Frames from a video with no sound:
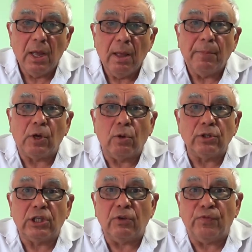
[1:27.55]

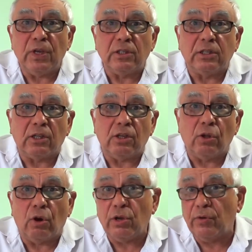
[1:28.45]
Because he feels that, you
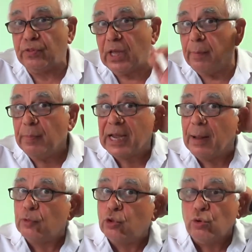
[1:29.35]
know, if they
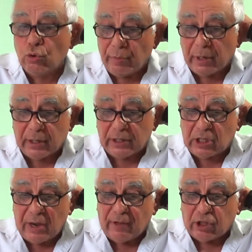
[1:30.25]
become too numerous,
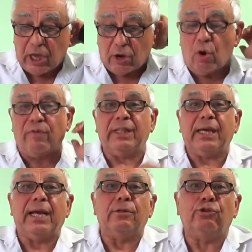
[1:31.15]
they will take over the
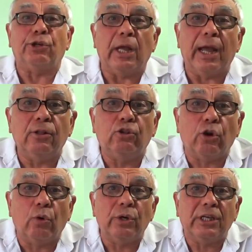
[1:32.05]
country and
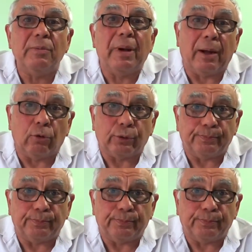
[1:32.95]
throw him out.